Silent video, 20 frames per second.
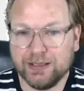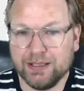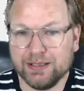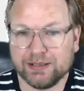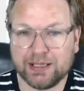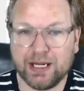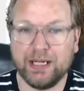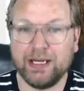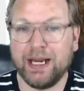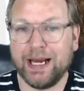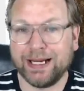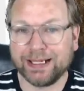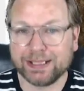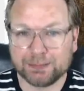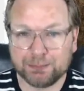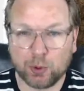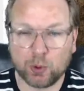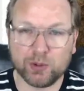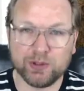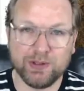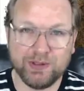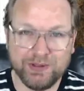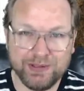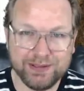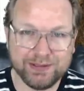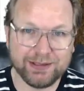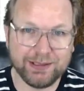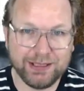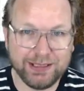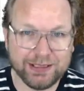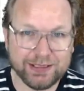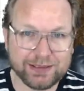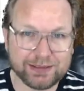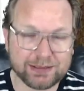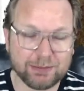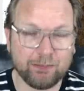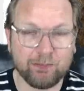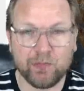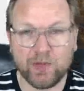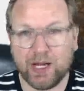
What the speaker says: is I exported these leads.